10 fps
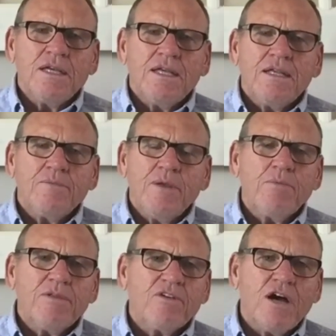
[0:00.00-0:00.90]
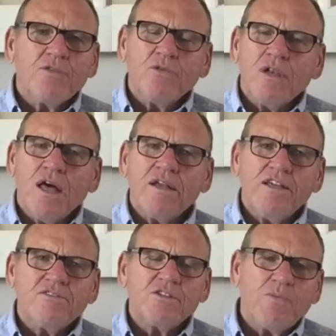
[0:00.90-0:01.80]
And people have gone through a lot of
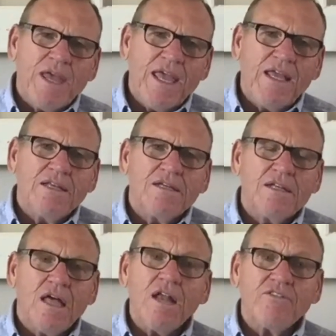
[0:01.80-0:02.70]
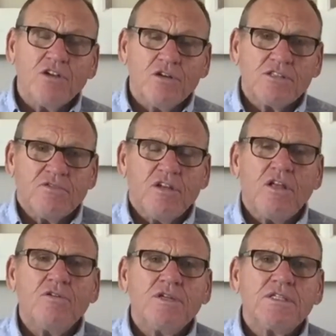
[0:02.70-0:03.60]
years of pain, a lot of years of
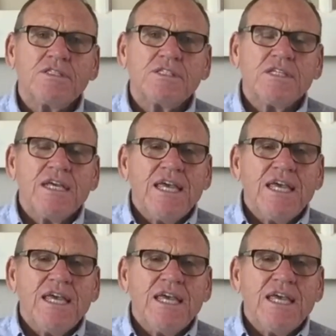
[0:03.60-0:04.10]
aloneness,